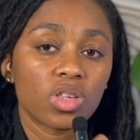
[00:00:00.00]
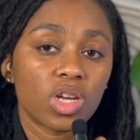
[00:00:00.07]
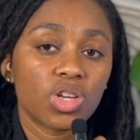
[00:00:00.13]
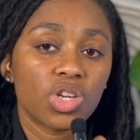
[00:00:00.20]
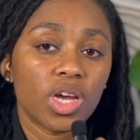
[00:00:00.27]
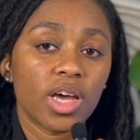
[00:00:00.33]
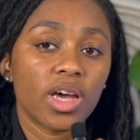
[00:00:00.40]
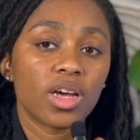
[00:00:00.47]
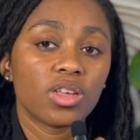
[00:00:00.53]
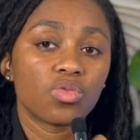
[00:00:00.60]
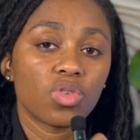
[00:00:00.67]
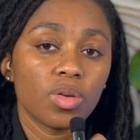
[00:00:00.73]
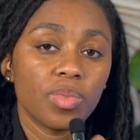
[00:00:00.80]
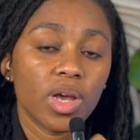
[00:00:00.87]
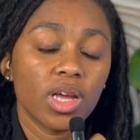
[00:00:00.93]
such as
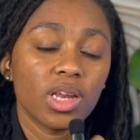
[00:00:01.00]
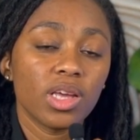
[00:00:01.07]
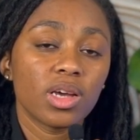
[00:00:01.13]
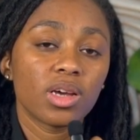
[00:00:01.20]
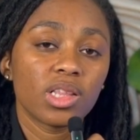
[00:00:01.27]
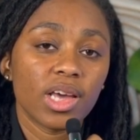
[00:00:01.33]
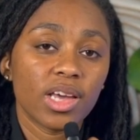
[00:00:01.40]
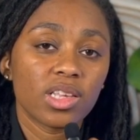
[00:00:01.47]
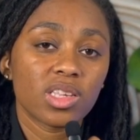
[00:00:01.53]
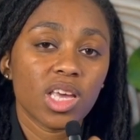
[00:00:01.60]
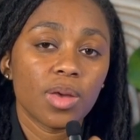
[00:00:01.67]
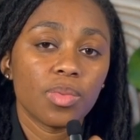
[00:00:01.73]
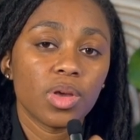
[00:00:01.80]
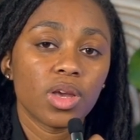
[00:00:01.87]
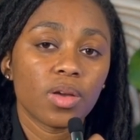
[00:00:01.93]
repainting,
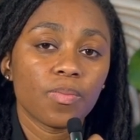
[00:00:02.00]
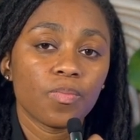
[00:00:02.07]
landscaping,